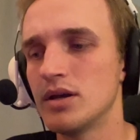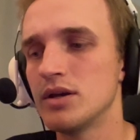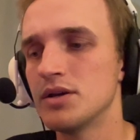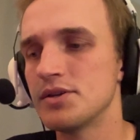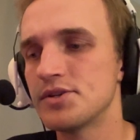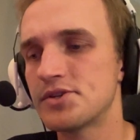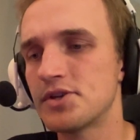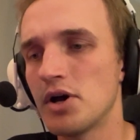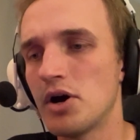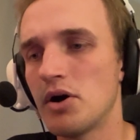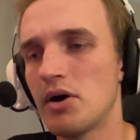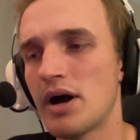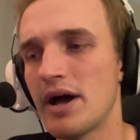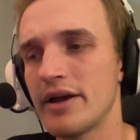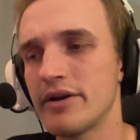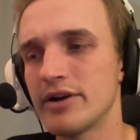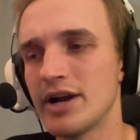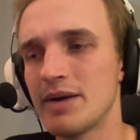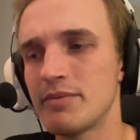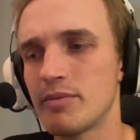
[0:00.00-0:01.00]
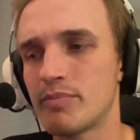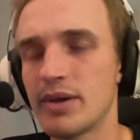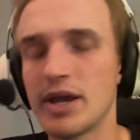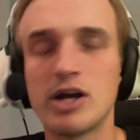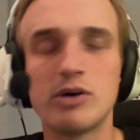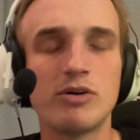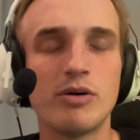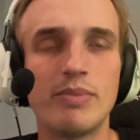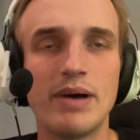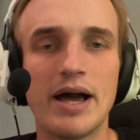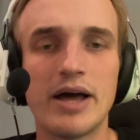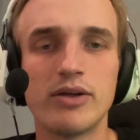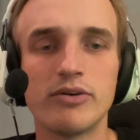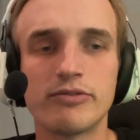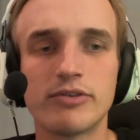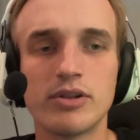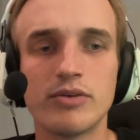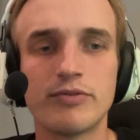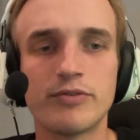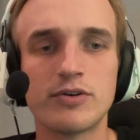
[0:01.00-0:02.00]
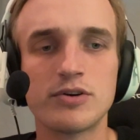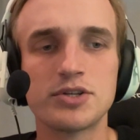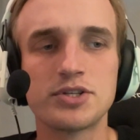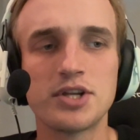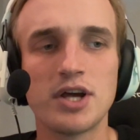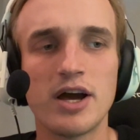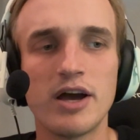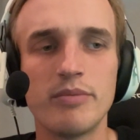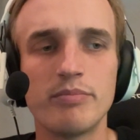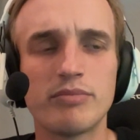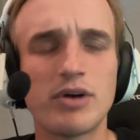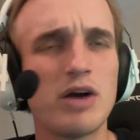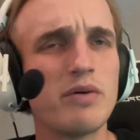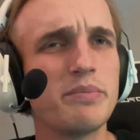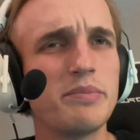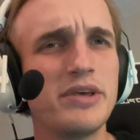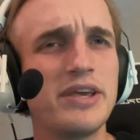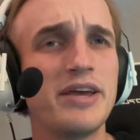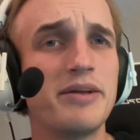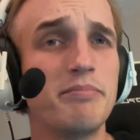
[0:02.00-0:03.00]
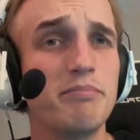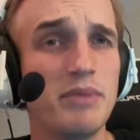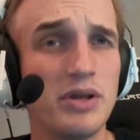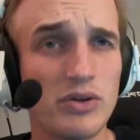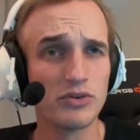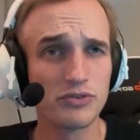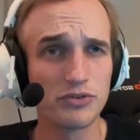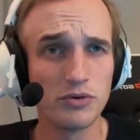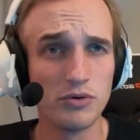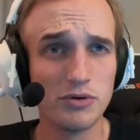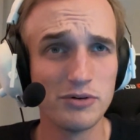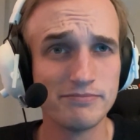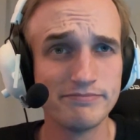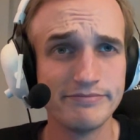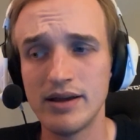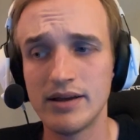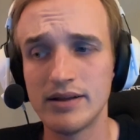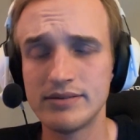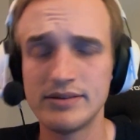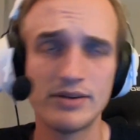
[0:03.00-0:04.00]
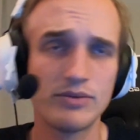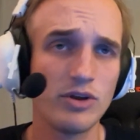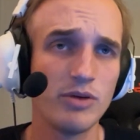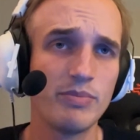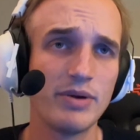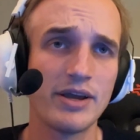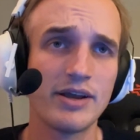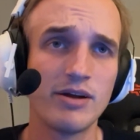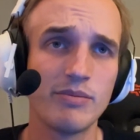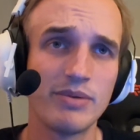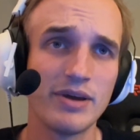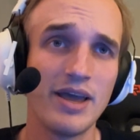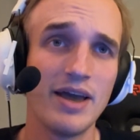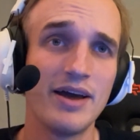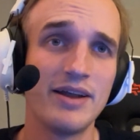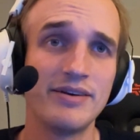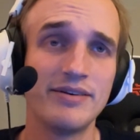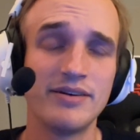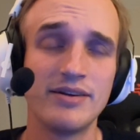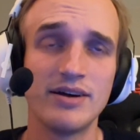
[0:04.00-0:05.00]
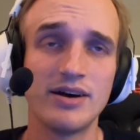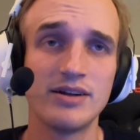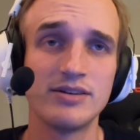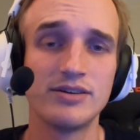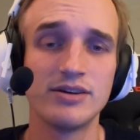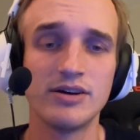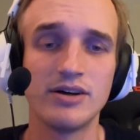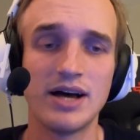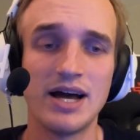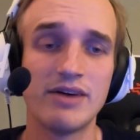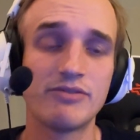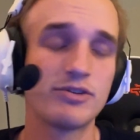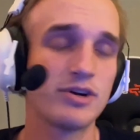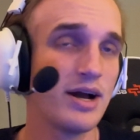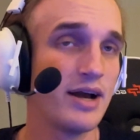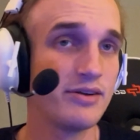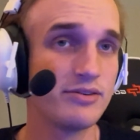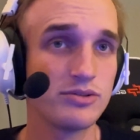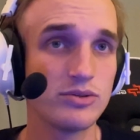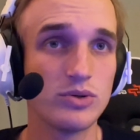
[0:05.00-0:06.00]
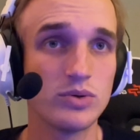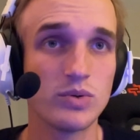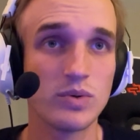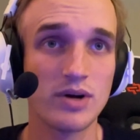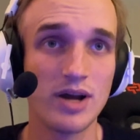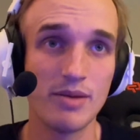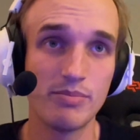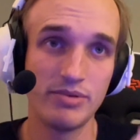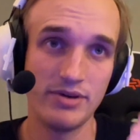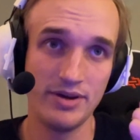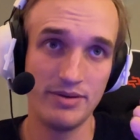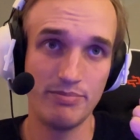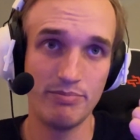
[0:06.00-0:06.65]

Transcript: So I grabbed a pickleball paddle for the first time probably in middle school. Didn't really pick it up again until after high school, where I played